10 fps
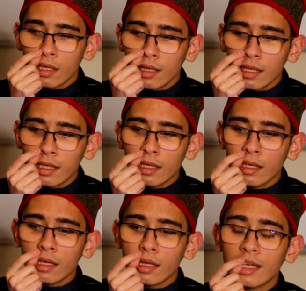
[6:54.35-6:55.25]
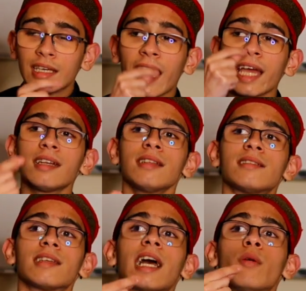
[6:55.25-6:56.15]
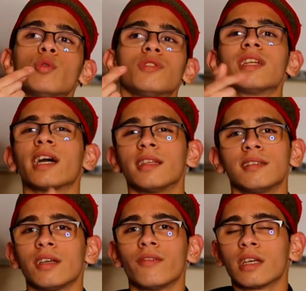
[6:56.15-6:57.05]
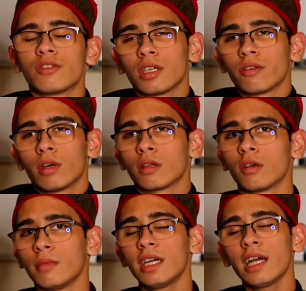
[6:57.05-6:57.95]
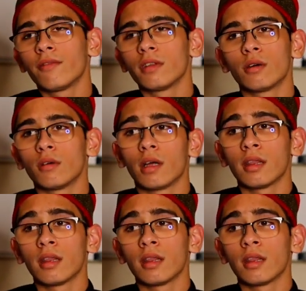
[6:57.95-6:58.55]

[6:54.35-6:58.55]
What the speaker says: guidance that our Ustaz has given us, Sheikh M.Fouad Gabier Hafidh,